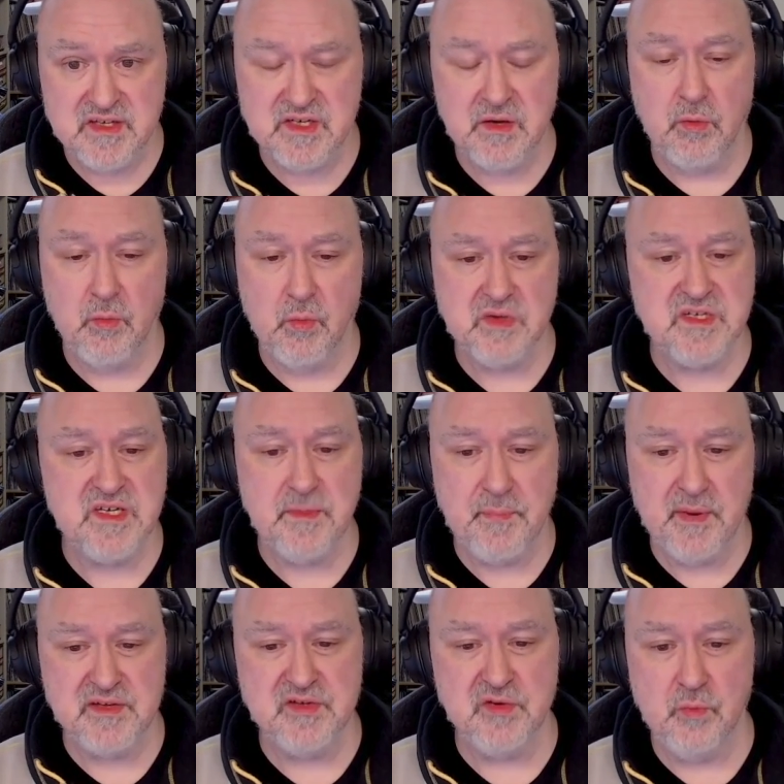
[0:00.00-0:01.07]
So it wasn't a
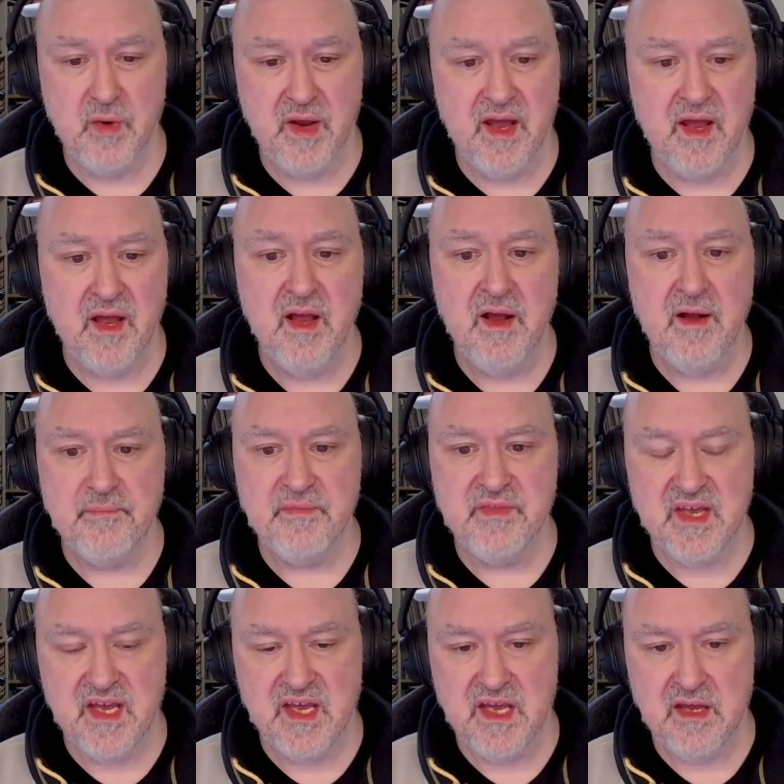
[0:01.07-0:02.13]
puzzle where
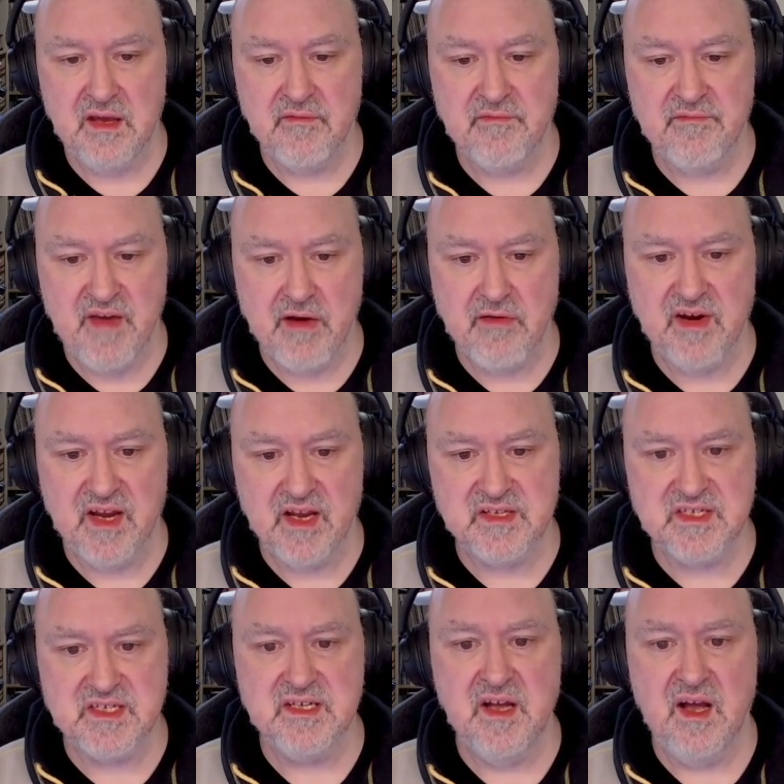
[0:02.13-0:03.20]
the
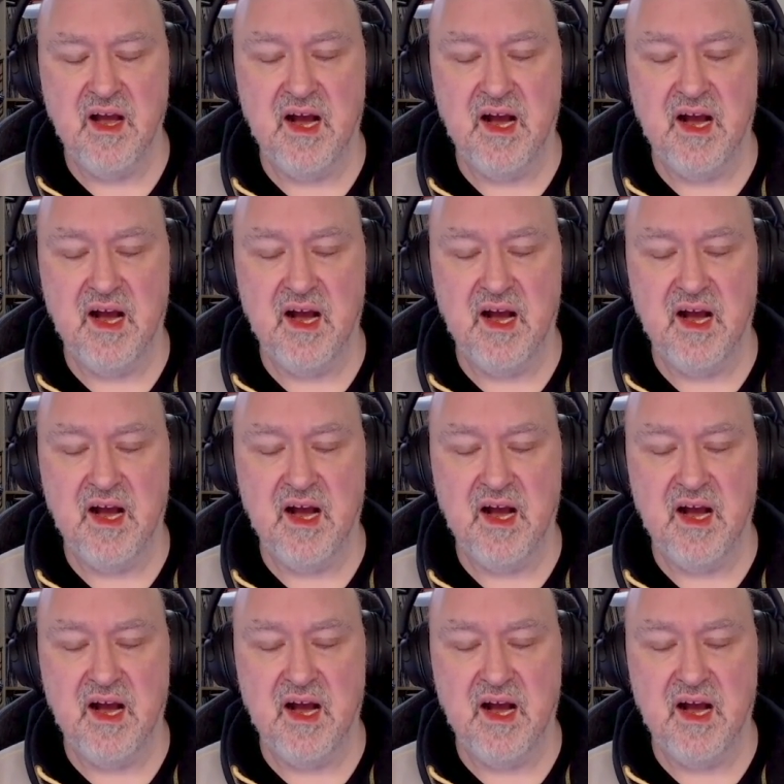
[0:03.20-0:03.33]
variants